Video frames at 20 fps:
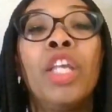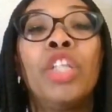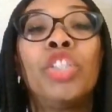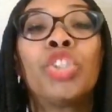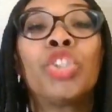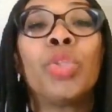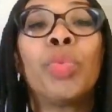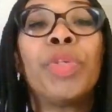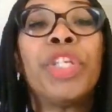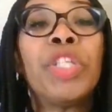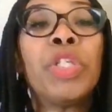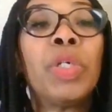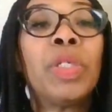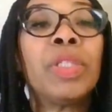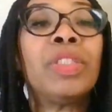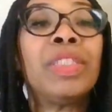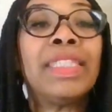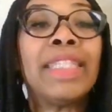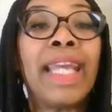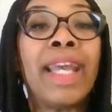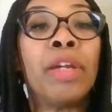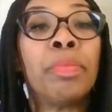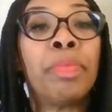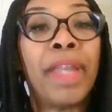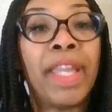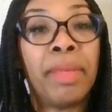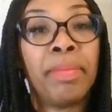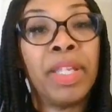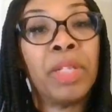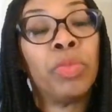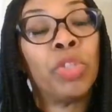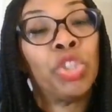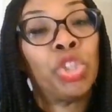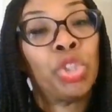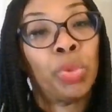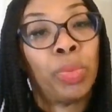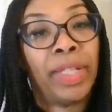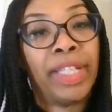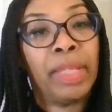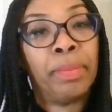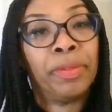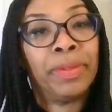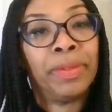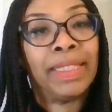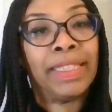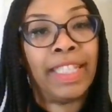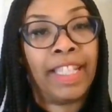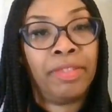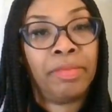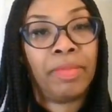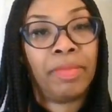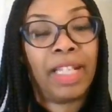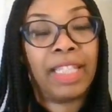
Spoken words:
So we know the down payment was 20%,